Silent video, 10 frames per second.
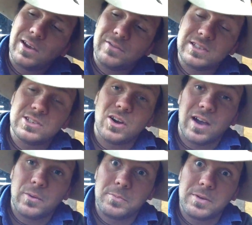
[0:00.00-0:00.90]
of his
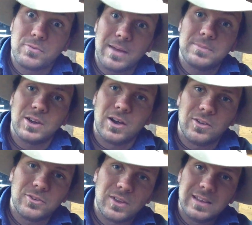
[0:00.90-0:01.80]
diet would be
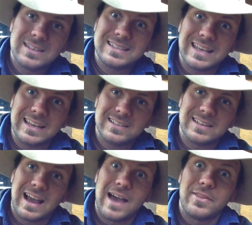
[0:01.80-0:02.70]
reptiles, skinks
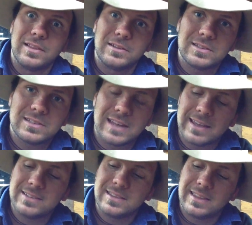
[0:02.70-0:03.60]
and other little
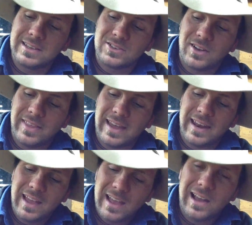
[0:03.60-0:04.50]
snakes and things like that,